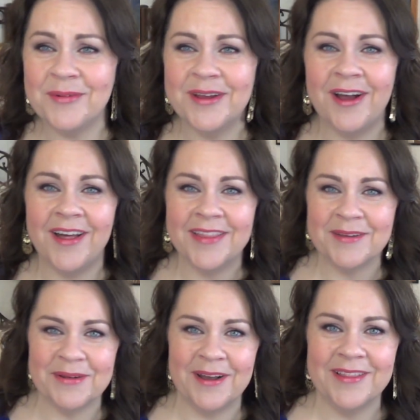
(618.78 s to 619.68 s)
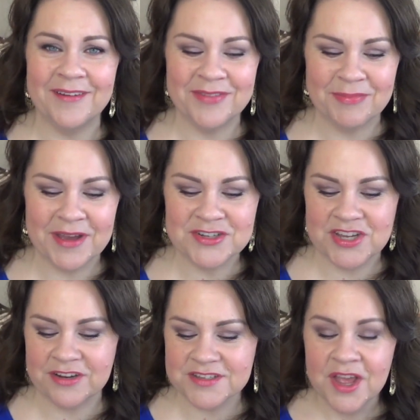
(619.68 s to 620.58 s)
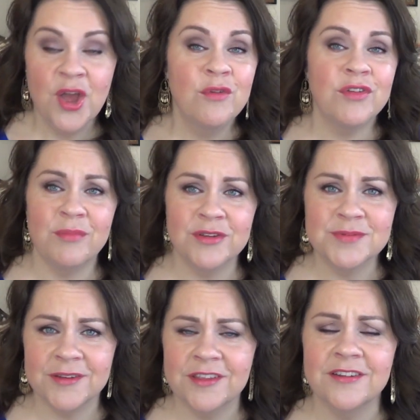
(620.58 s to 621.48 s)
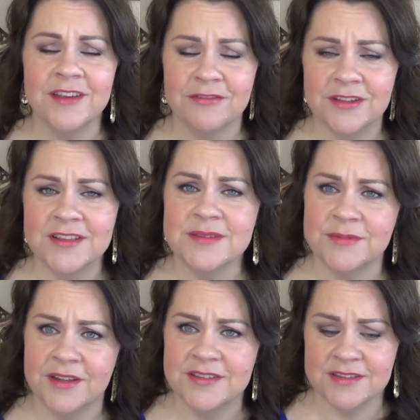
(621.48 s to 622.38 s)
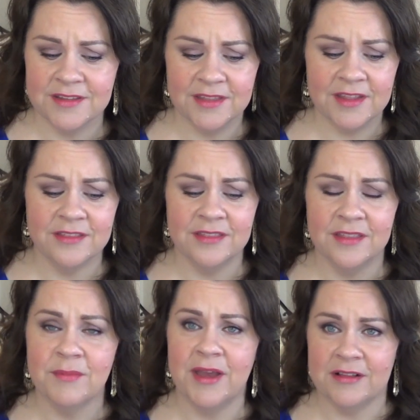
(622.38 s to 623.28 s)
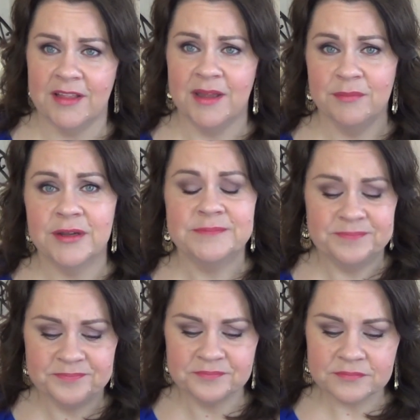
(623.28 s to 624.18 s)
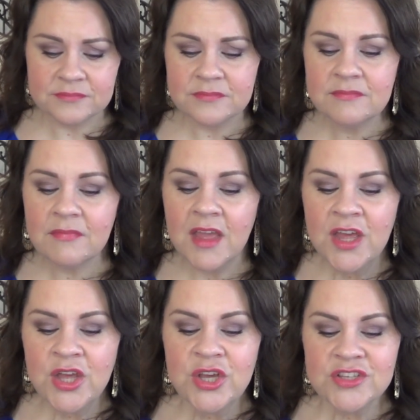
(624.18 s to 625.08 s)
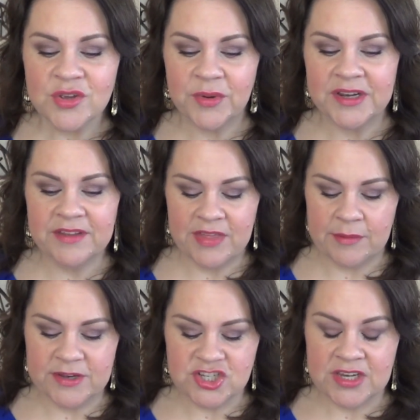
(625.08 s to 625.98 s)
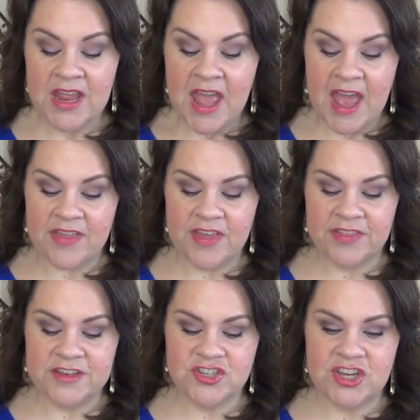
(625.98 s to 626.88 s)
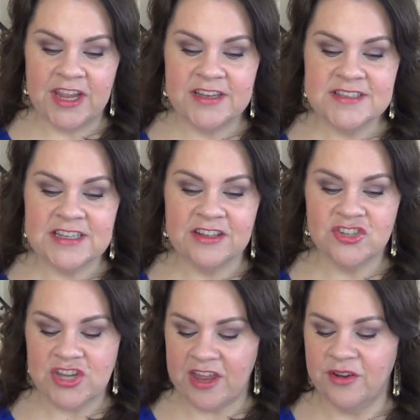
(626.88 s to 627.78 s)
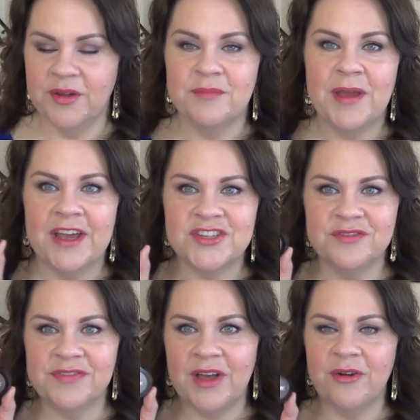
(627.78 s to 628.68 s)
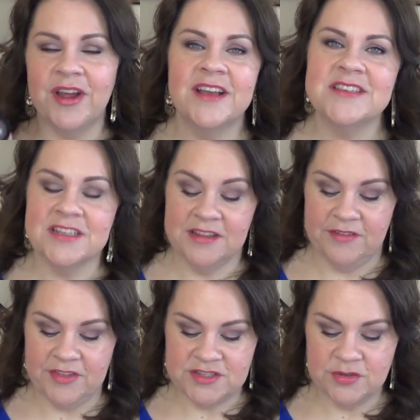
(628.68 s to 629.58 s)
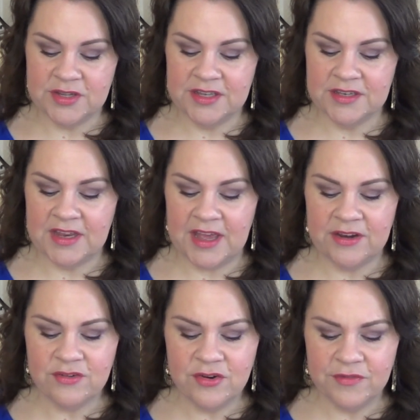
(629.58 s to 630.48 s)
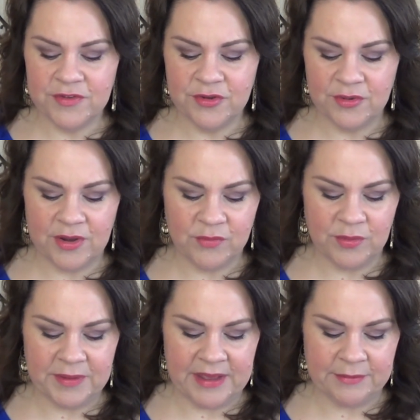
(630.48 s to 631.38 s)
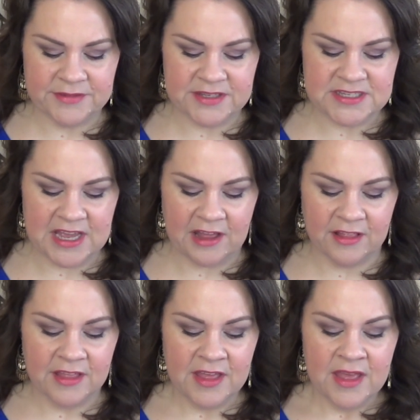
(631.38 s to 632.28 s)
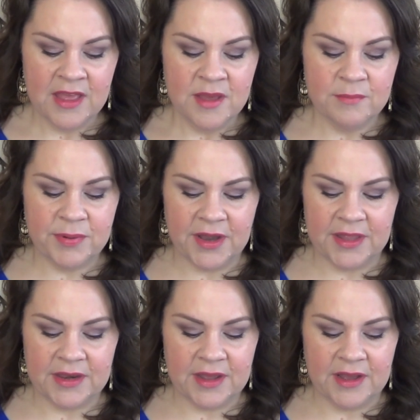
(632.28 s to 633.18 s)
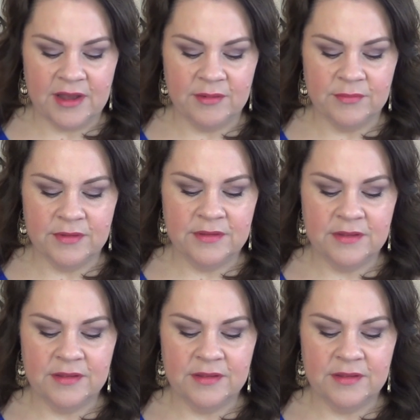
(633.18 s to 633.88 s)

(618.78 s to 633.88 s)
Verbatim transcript: we all, I think we all love MAC shadows. For the most part, there are definitely some duds in, in the MAC line, but... So I wanted to give that a mention. And then the Jane Single Shadow and Passion Flower. I still love this. You can, I don't know if you will be able to tell, but um, let